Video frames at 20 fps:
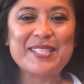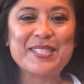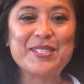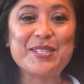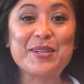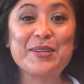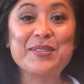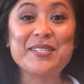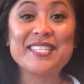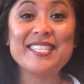
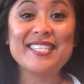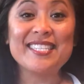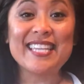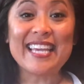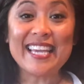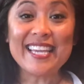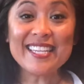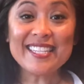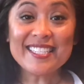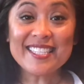So
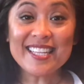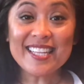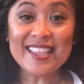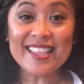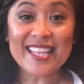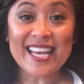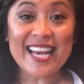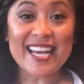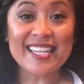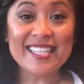today is
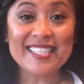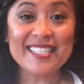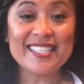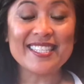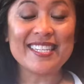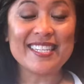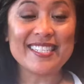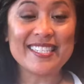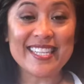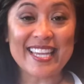the
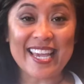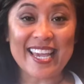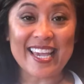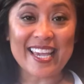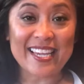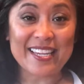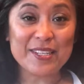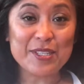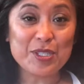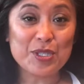last
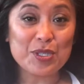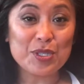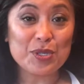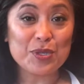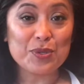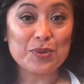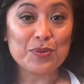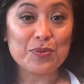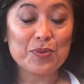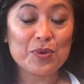day
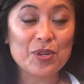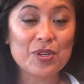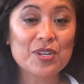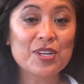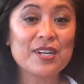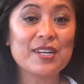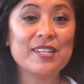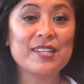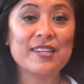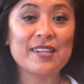to
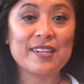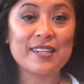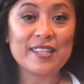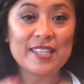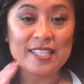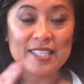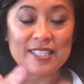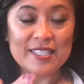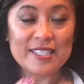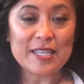work
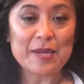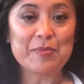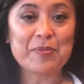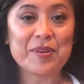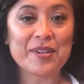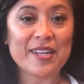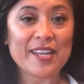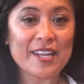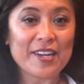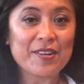on the
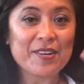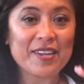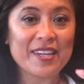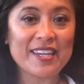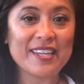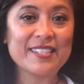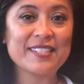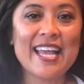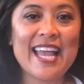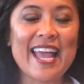separate
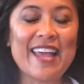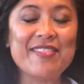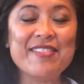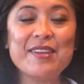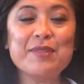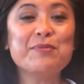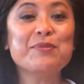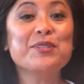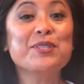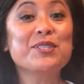areas,
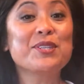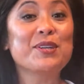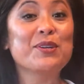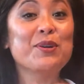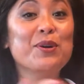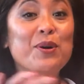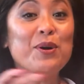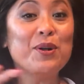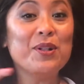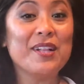and then we'll
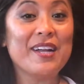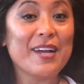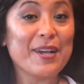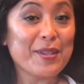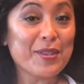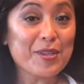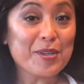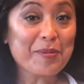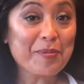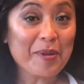start a whole
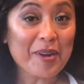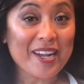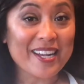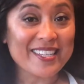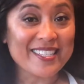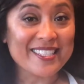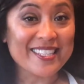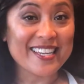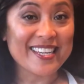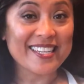other
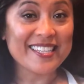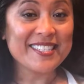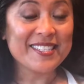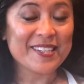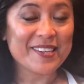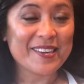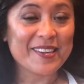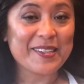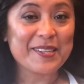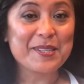
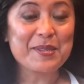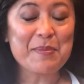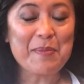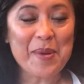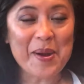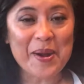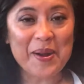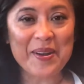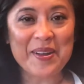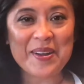process starting
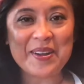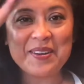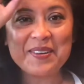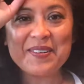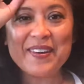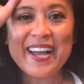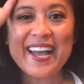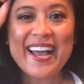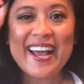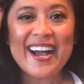
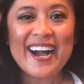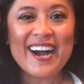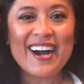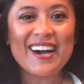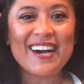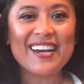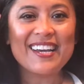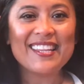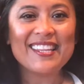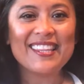tomorrow
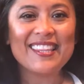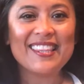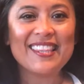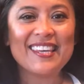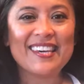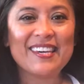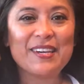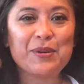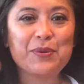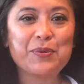
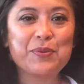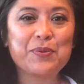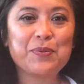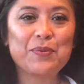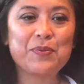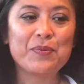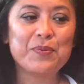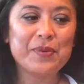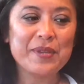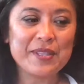on the
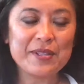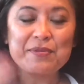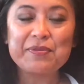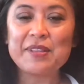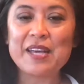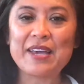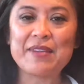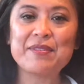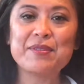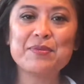Wheel
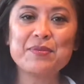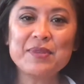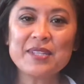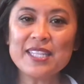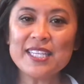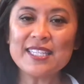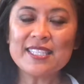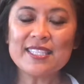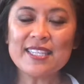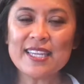of Life, and
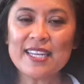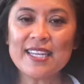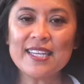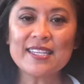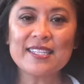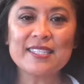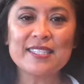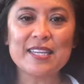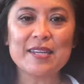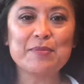really
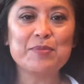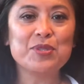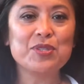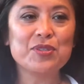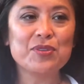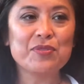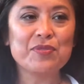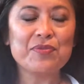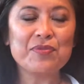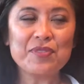setting us up
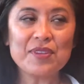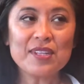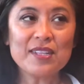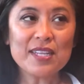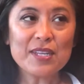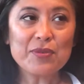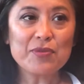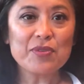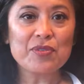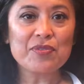to
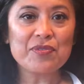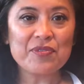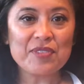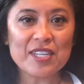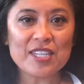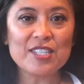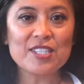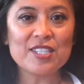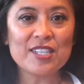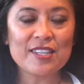feel like we're
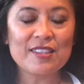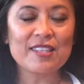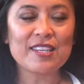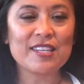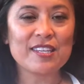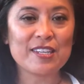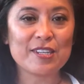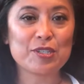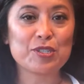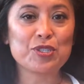finishing
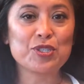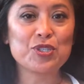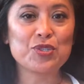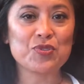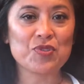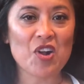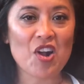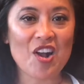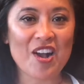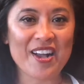the year
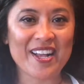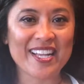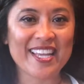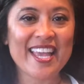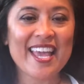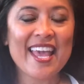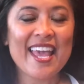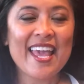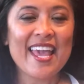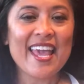
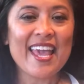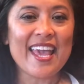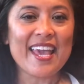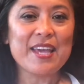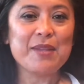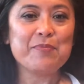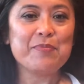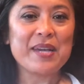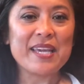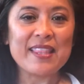strong.
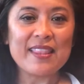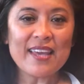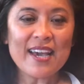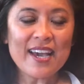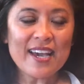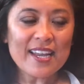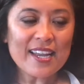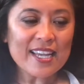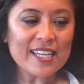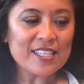And by
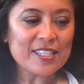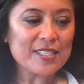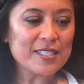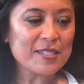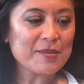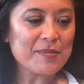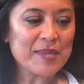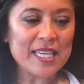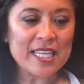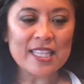that I
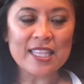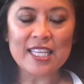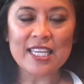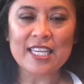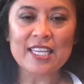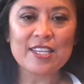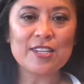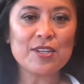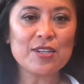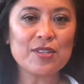just mean,
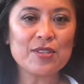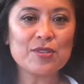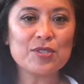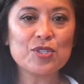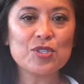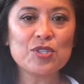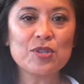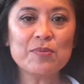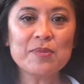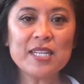like,
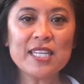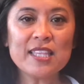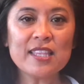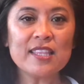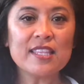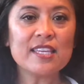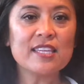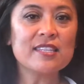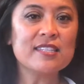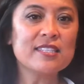there's so
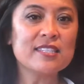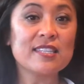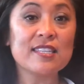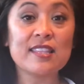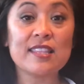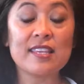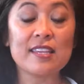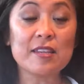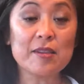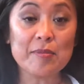many things
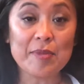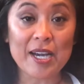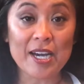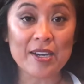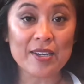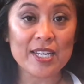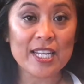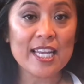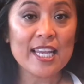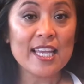to think
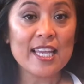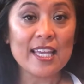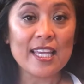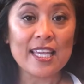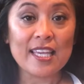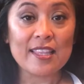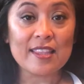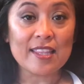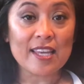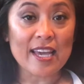about
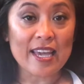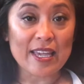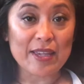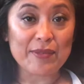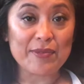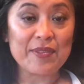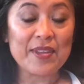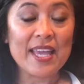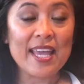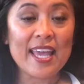in
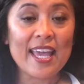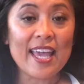life.